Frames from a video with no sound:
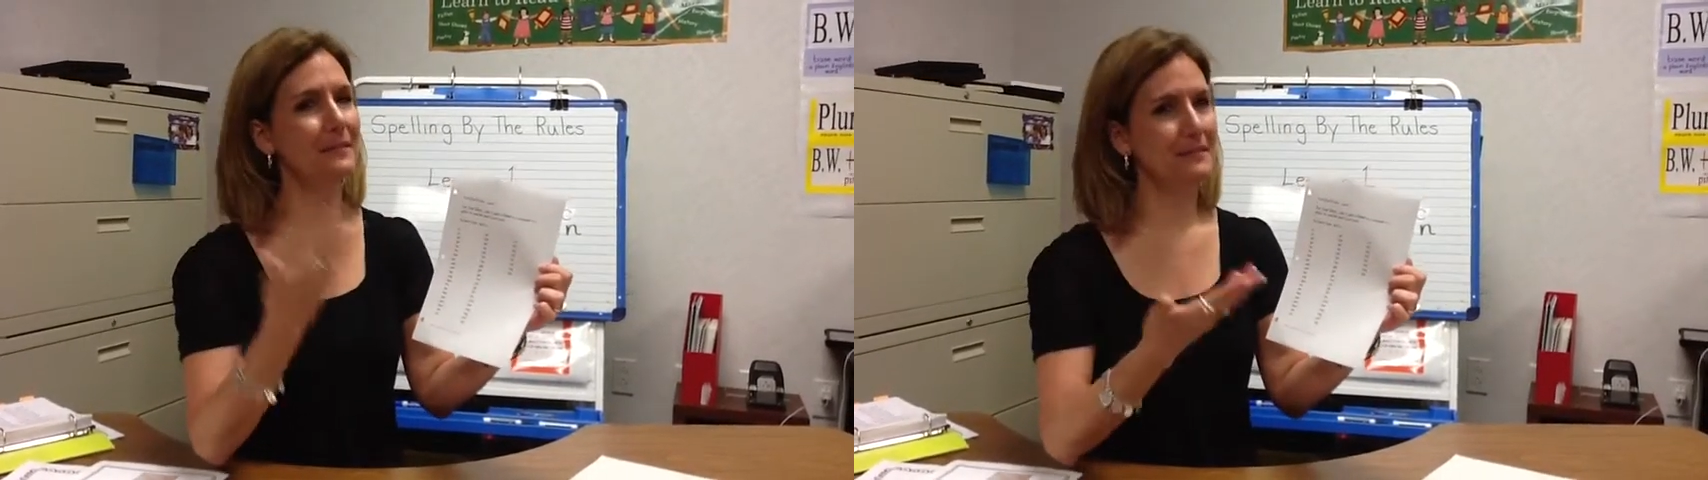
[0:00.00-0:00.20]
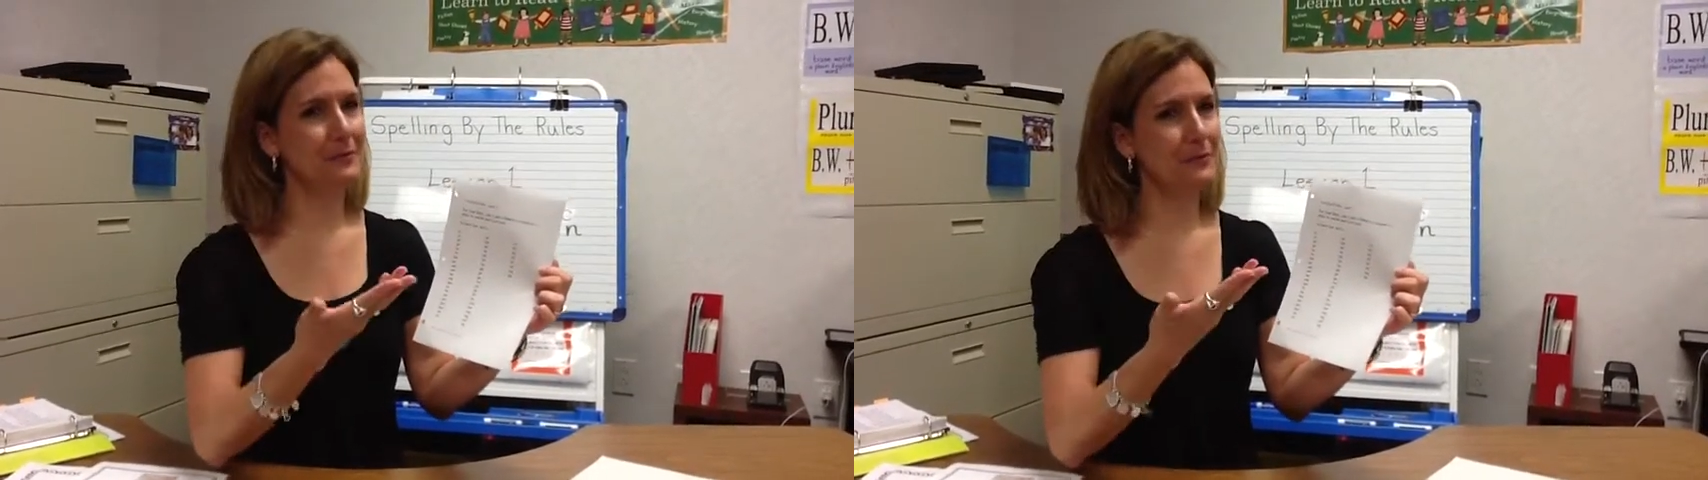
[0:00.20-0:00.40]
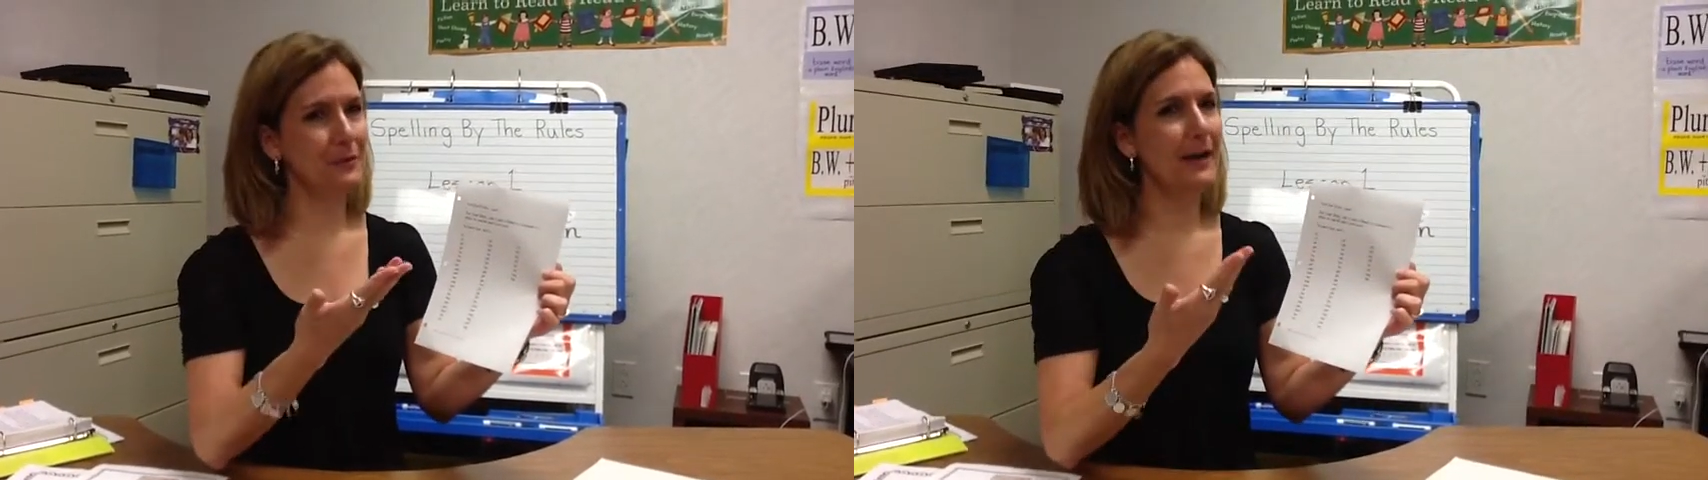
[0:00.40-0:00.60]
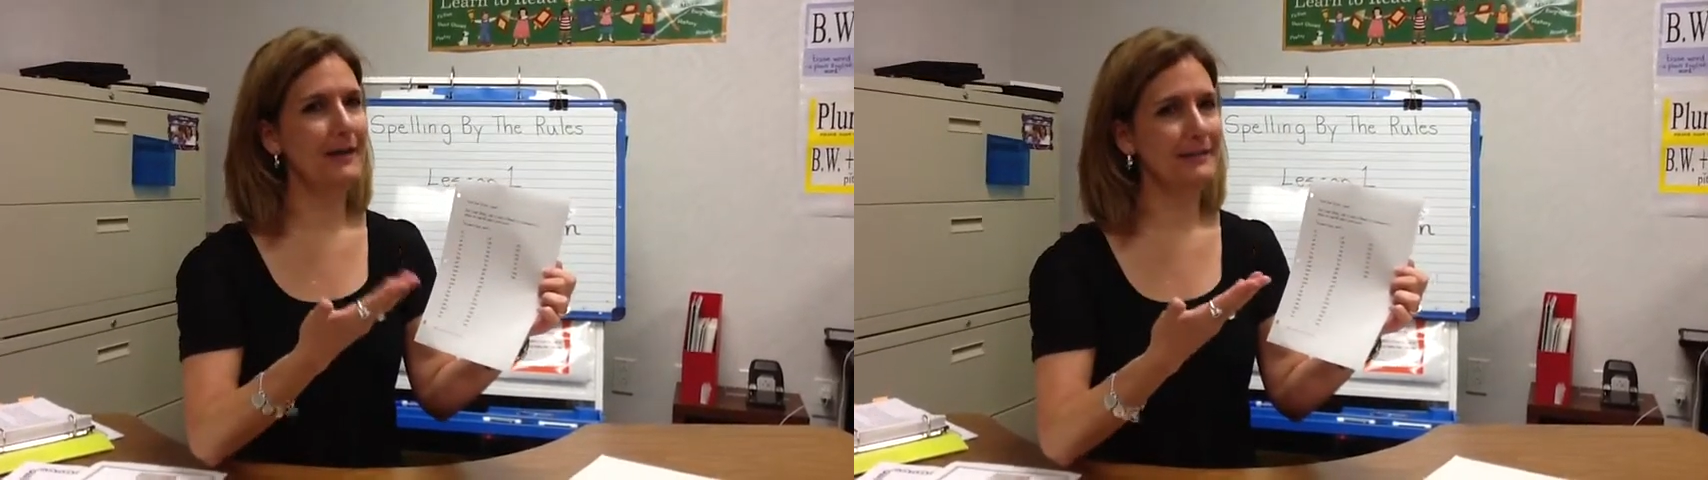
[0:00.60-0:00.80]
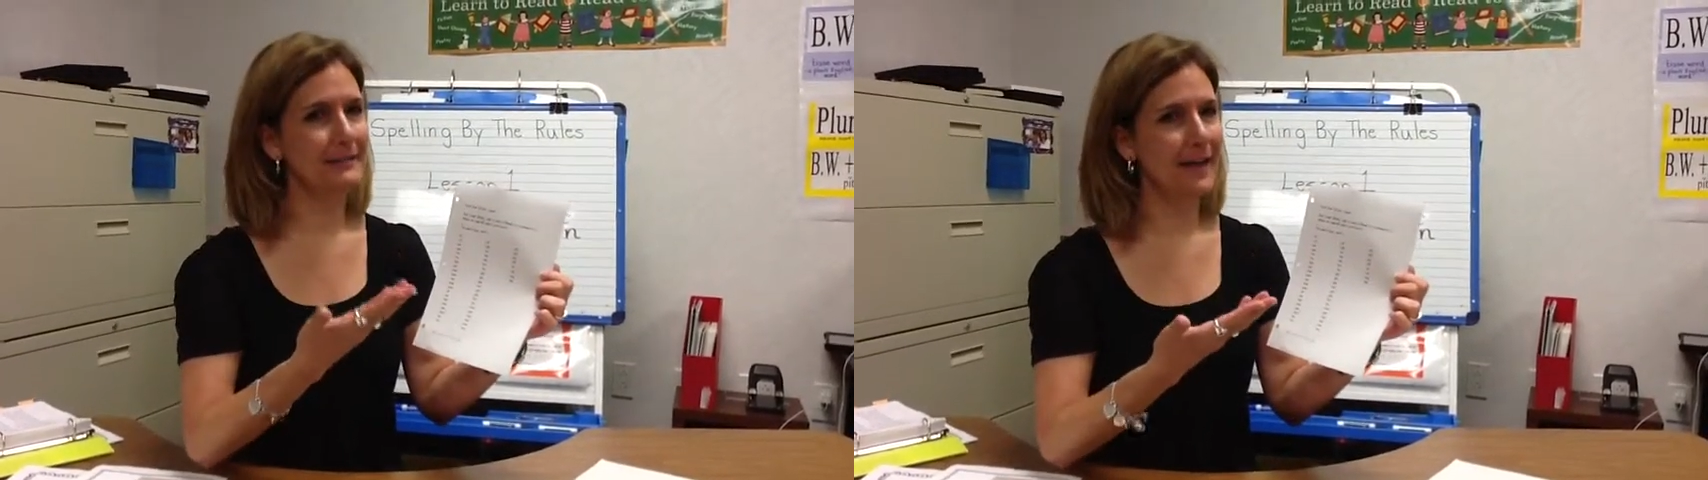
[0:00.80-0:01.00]
short A
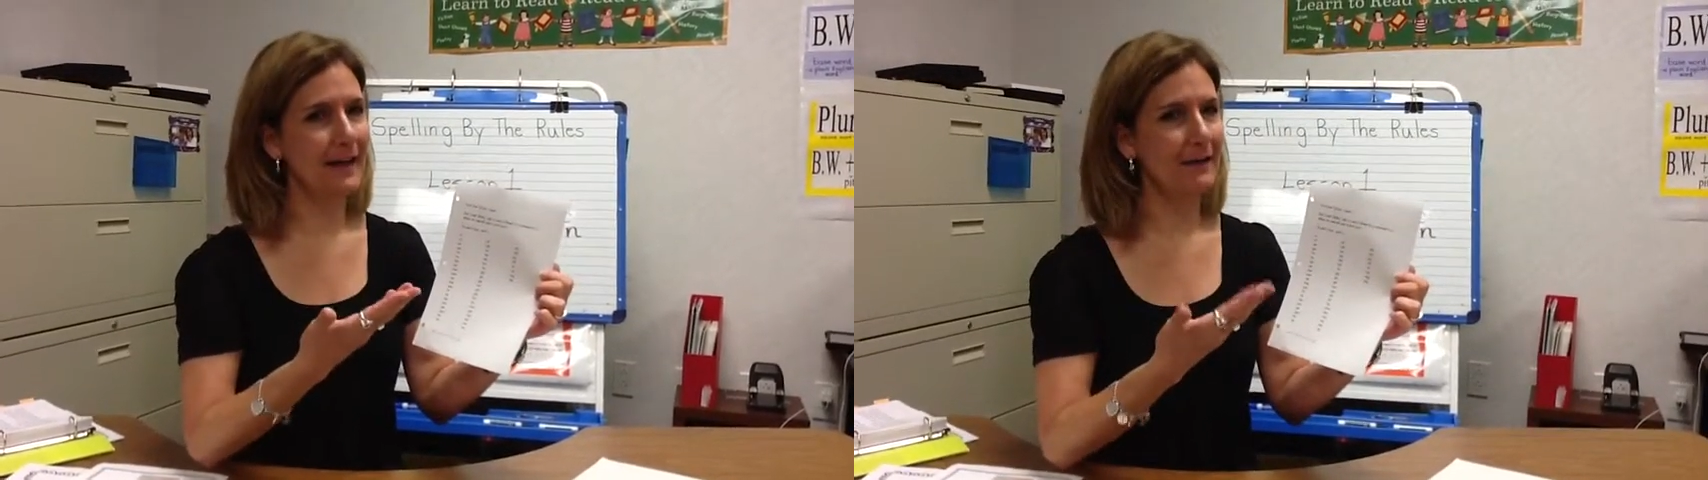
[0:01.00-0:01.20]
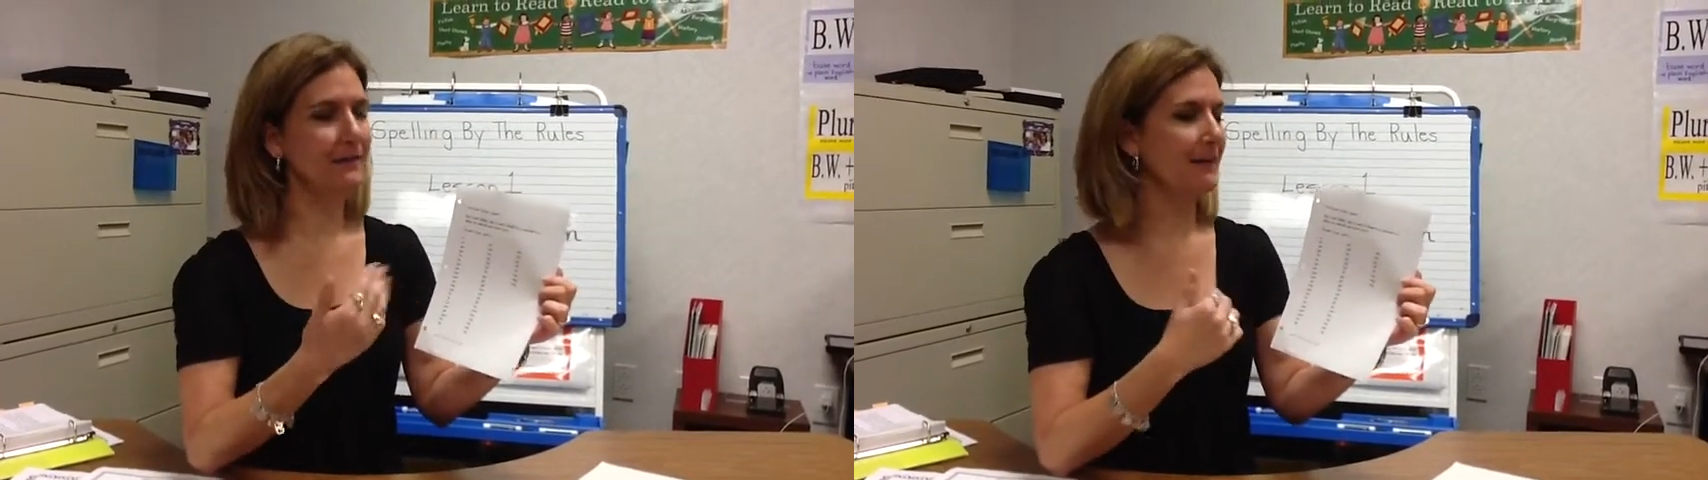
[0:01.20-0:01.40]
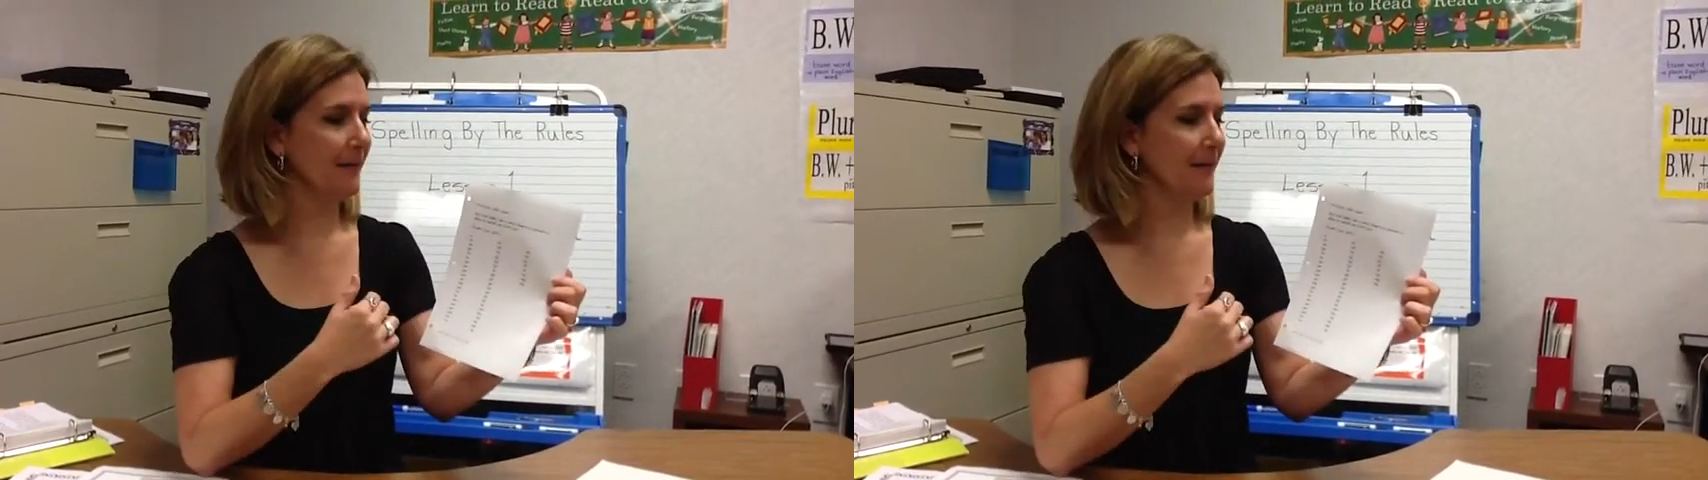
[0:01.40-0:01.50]
sound